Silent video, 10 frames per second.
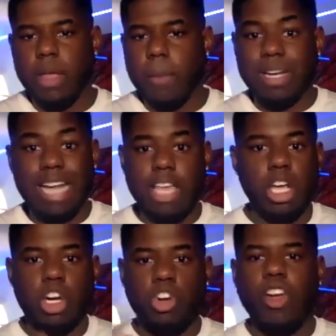but not
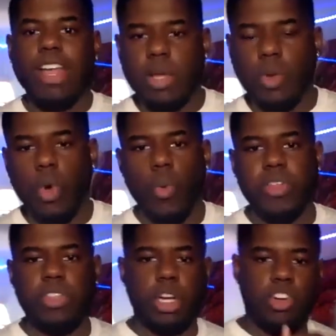your credit
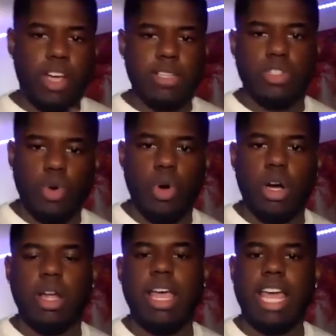with your credit
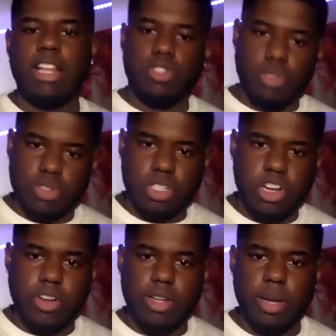score and your social
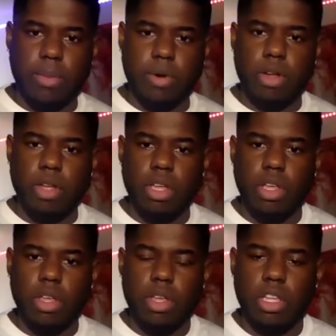security number,
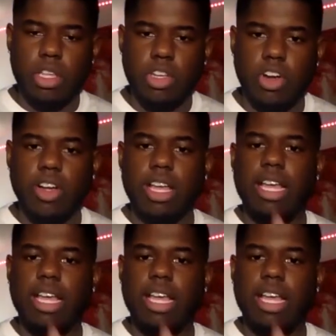your